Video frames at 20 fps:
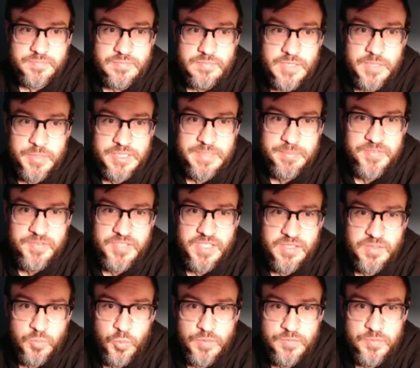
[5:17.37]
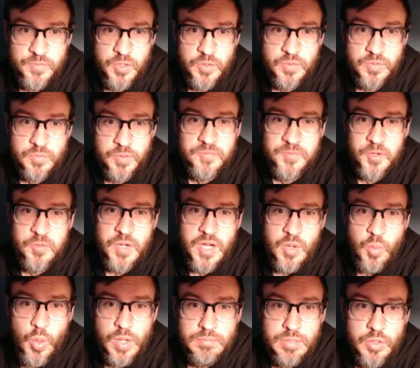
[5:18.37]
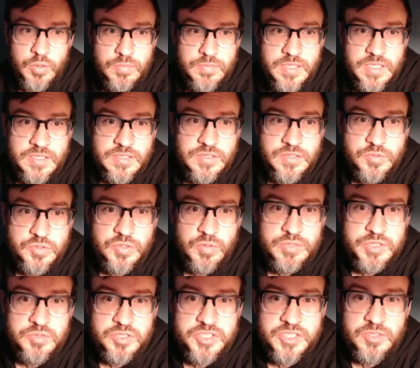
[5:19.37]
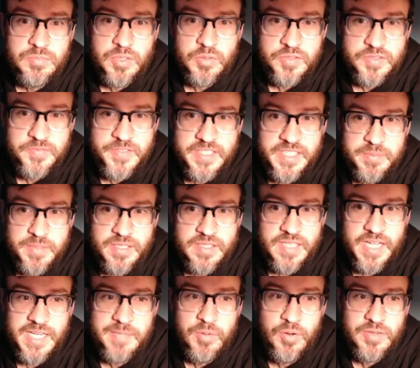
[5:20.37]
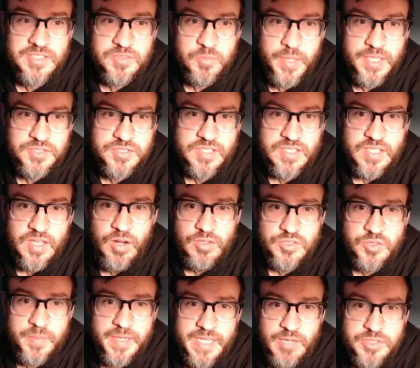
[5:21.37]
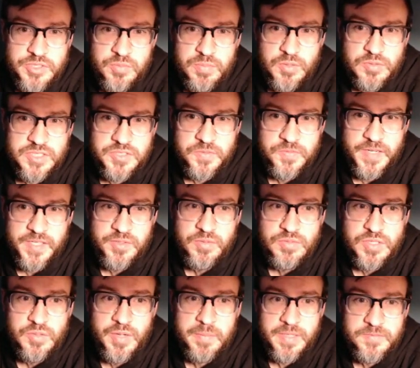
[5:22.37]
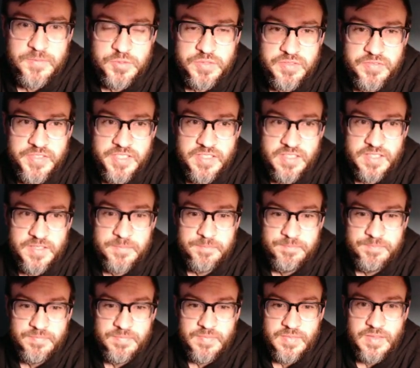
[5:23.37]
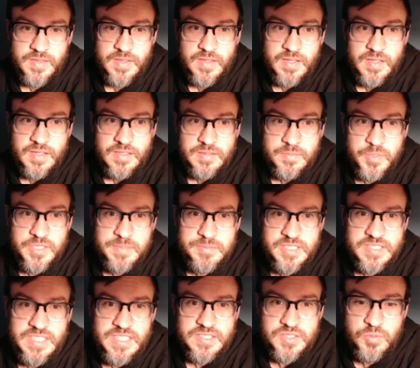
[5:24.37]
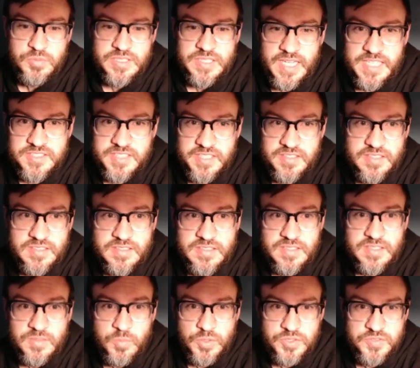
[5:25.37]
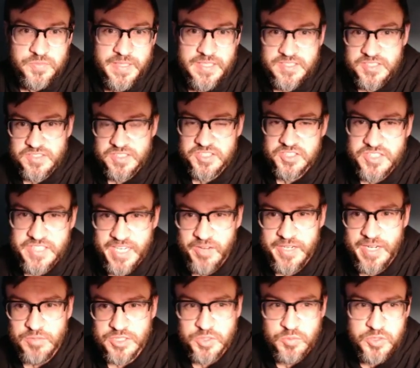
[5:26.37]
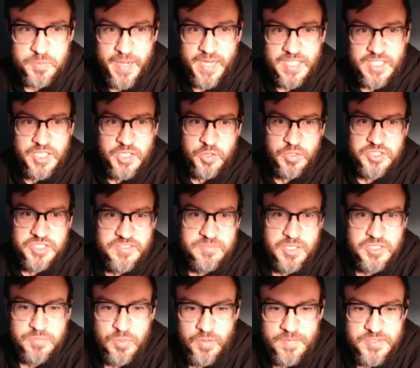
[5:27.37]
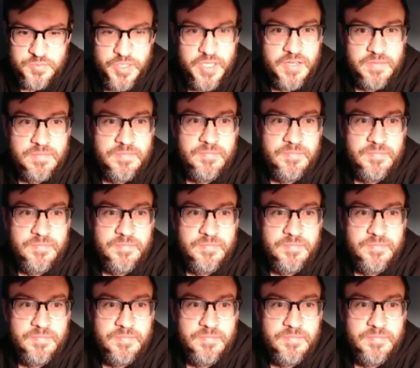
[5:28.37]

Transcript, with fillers: Precept 15. One flow, one foe, one blow. You should only use a single blow to defeat an enemy. Any more is a waste. Also, by counting your blows as you fight, you'll know how many foes you defeated. Precept 16, don't hesitate. Once you've made a decision, carry it out and don't look back. You'll achieve much more this way.